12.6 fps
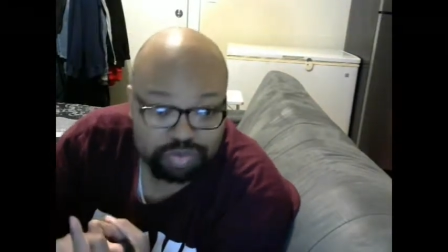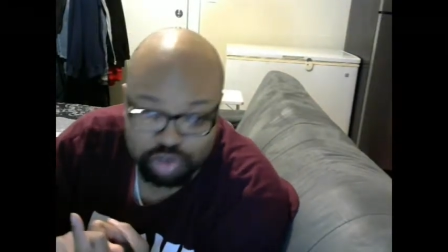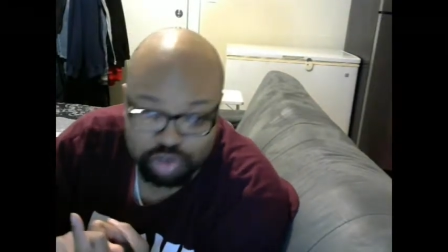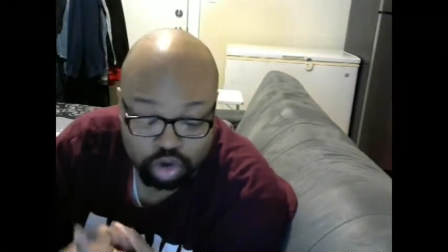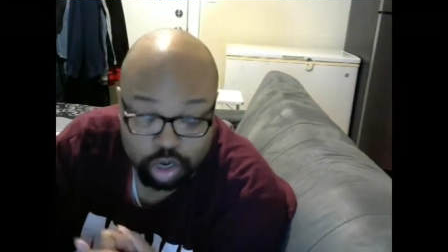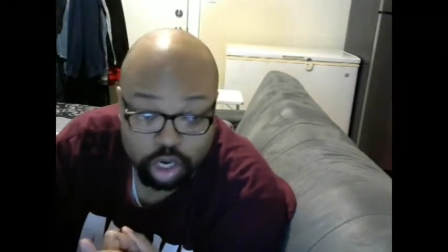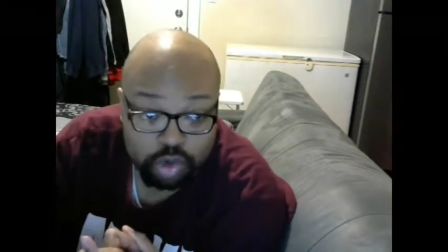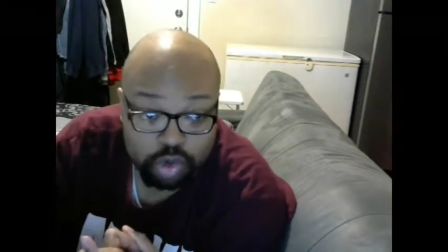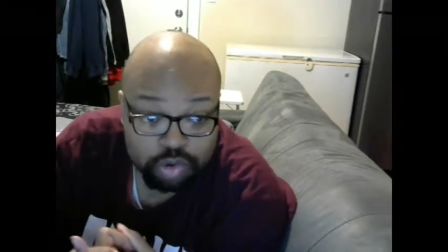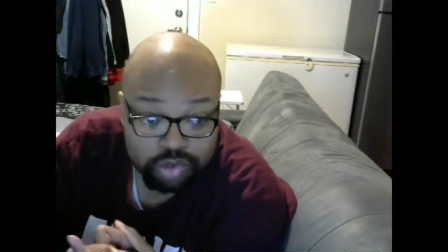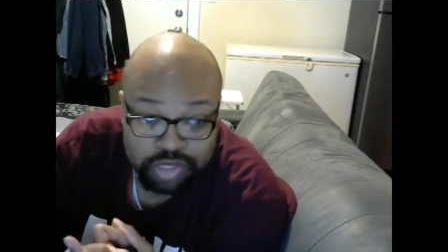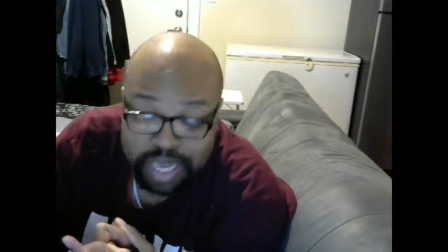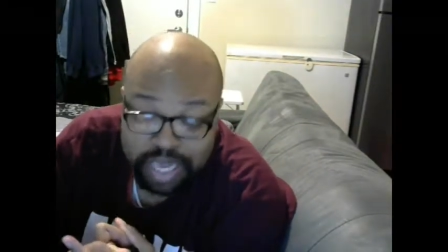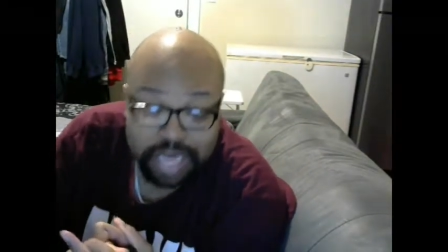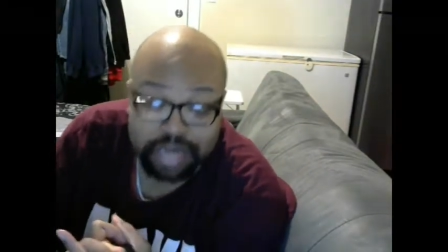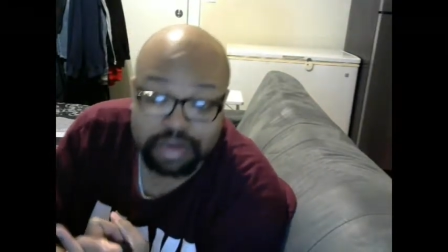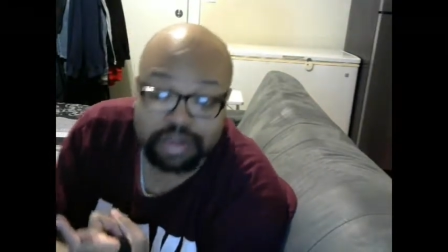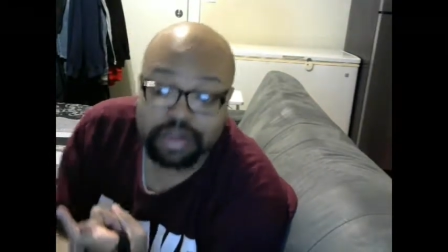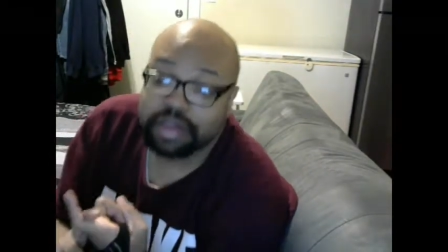trolls,
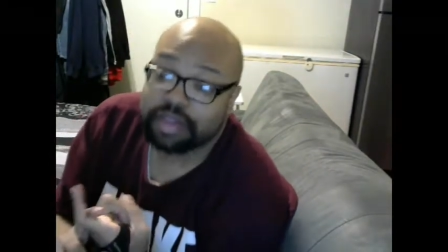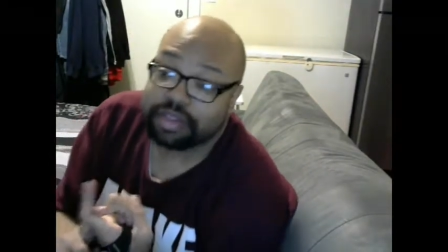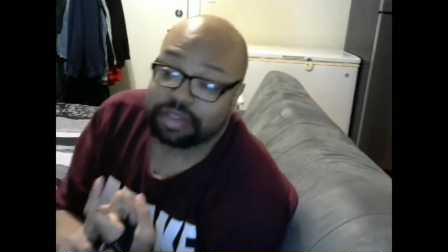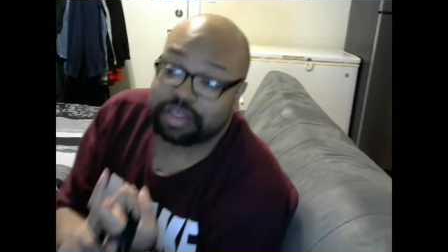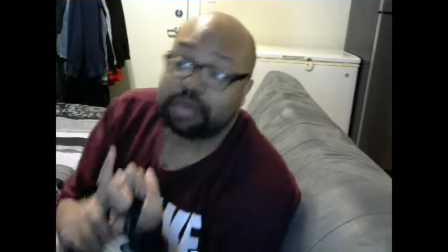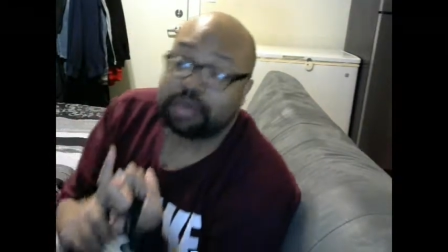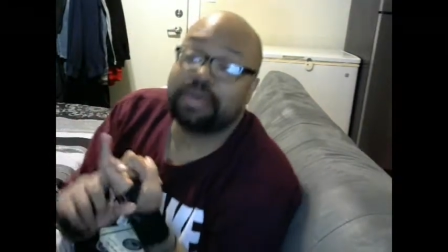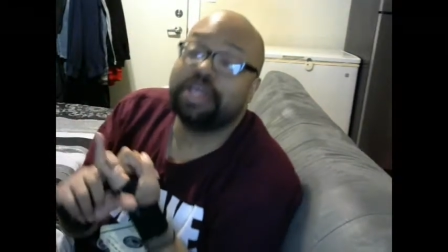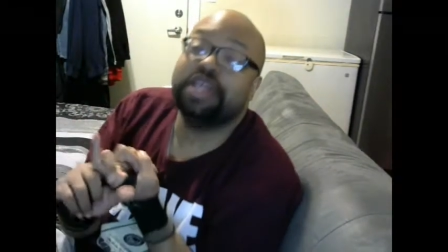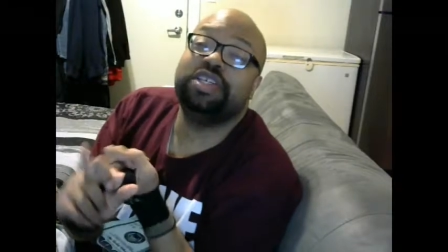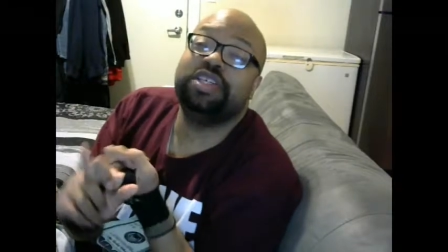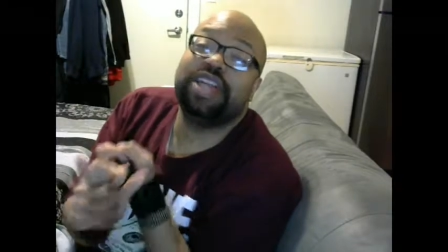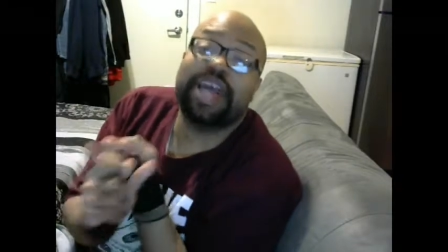and W W E should